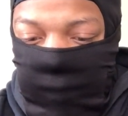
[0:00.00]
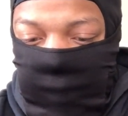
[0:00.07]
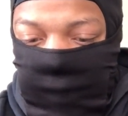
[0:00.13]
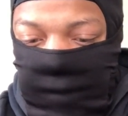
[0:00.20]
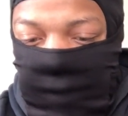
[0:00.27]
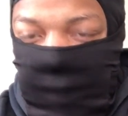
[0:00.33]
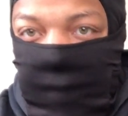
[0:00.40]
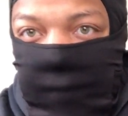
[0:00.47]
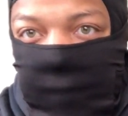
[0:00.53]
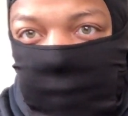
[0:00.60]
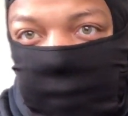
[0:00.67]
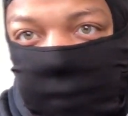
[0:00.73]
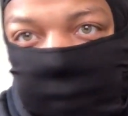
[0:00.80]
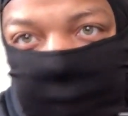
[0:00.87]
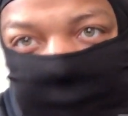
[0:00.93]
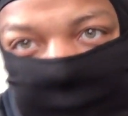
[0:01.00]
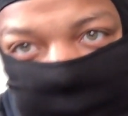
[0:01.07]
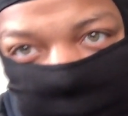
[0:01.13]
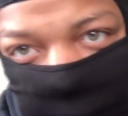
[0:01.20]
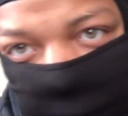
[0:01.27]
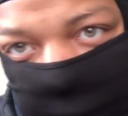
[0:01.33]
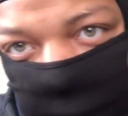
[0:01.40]
because I have a little
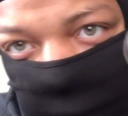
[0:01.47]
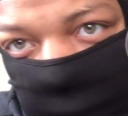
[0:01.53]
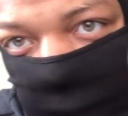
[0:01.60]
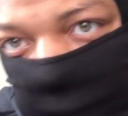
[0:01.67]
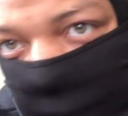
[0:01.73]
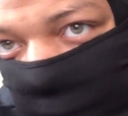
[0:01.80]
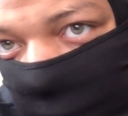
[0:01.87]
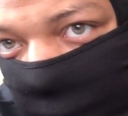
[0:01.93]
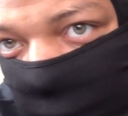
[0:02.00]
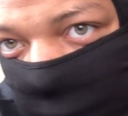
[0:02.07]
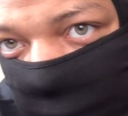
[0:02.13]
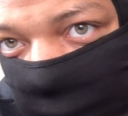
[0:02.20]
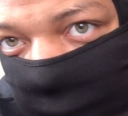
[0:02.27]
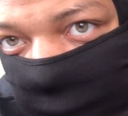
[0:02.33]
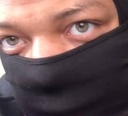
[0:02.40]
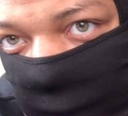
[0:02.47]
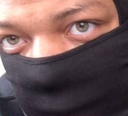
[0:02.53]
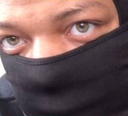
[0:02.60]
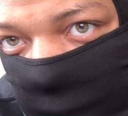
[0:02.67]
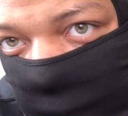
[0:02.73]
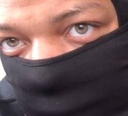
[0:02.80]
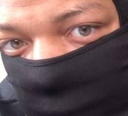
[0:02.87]
gap right here. People keep
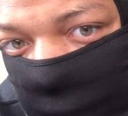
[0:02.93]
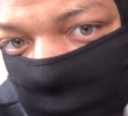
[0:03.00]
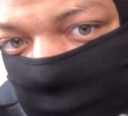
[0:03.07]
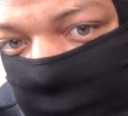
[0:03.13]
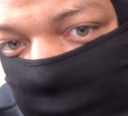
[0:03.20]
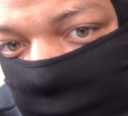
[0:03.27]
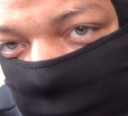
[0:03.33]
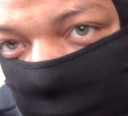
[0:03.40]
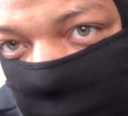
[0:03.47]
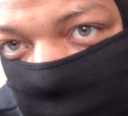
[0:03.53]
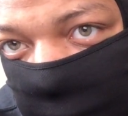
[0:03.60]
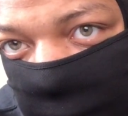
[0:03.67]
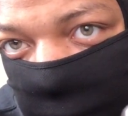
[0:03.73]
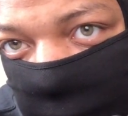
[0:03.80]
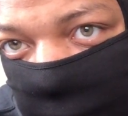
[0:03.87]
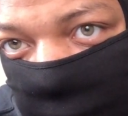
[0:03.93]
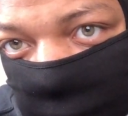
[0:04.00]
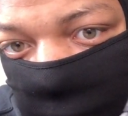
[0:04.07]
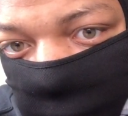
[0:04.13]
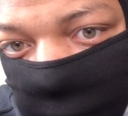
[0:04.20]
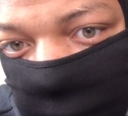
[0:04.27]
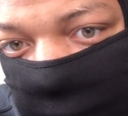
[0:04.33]
asking me, I have a little gap right
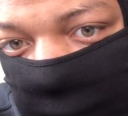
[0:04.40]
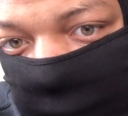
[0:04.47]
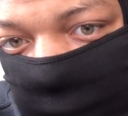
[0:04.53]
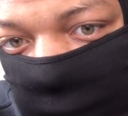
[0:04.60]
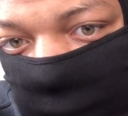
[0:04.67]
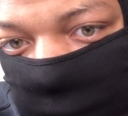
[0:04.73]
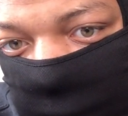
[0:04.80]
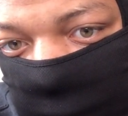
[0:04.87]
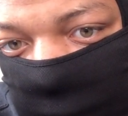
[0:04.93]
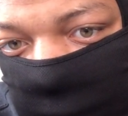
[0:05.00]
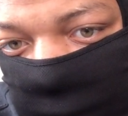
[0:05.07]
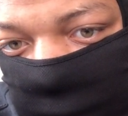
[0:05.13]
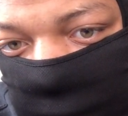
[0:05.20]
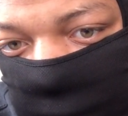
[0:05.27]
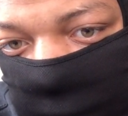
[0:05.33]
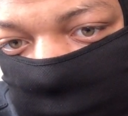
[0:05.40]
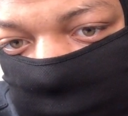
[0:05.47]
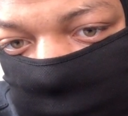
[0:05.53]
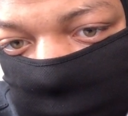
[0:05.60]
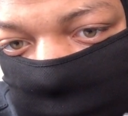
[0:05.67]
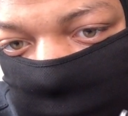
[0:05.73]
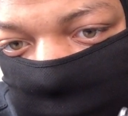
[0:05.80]
here, and I don't want to get
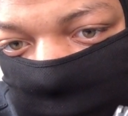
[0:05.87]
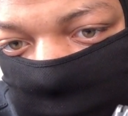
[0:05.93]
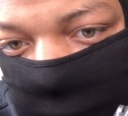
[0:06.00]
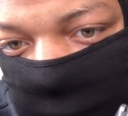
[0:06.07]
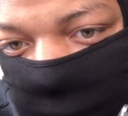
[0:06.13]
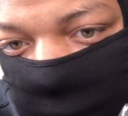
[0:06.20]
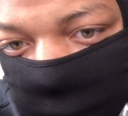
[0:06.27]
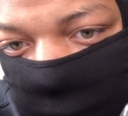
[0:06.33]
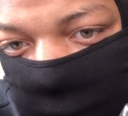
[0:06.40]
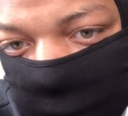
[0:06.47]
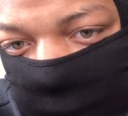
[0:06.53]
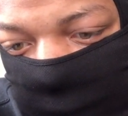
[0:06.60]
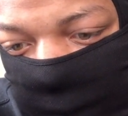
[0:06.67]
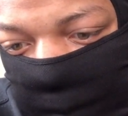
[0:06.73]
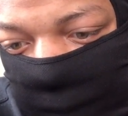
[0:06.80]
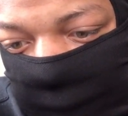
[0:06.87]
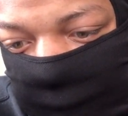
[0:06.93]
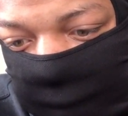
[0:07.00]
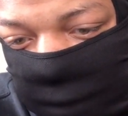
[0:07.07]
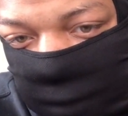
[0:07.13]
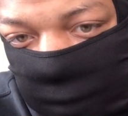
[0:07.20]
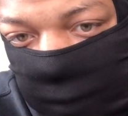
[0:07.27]
freaking
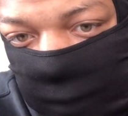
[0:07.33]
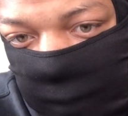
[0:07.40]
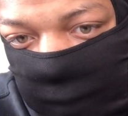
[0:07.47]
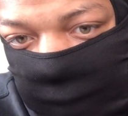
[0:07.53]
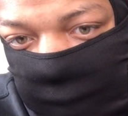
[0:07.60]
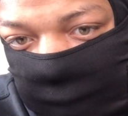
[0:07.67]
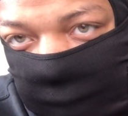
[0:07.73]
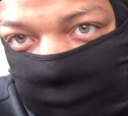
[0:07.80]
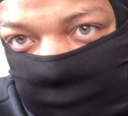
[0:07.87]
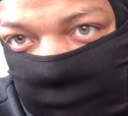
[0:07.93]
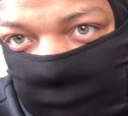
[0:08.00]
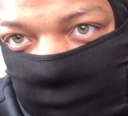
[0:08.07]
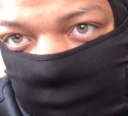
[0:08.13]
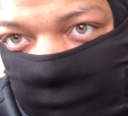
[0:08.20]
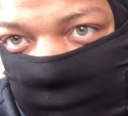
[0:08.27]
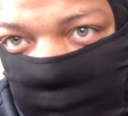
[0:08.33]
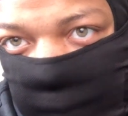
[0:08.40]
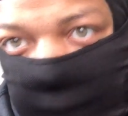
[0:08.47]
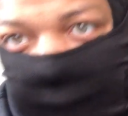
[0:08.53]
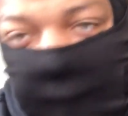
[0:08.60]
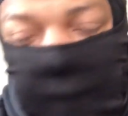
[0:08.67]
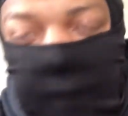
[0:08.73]
black char on my hand,
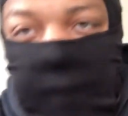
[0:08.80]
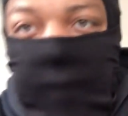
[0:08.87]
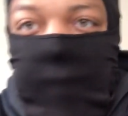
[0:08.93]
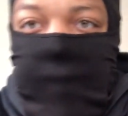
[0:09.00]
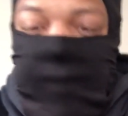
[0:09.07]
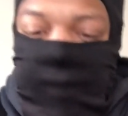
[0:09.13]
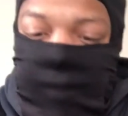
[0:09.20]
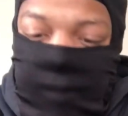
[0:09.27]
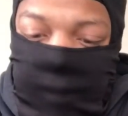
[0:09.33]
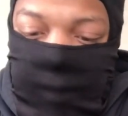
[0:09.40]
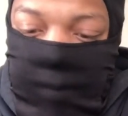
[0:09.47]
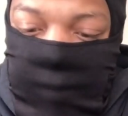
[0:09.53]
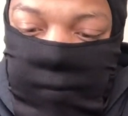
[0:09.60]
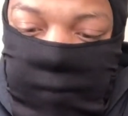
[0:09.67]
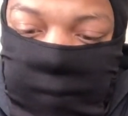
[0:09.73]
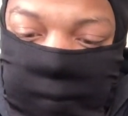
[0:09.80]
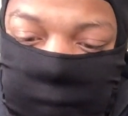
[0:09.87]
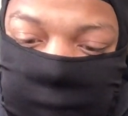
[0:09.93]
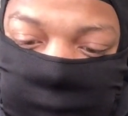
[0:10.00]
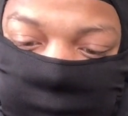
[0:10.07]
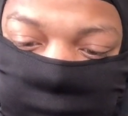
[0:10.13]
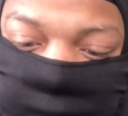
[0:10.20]
black carbon from
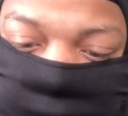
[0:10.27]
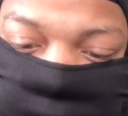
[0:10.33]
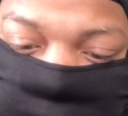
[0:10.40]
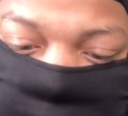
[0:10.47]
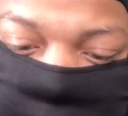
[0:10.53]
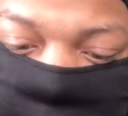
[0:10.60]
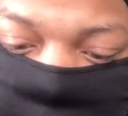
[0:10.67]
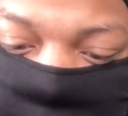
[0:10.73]
when it shoots and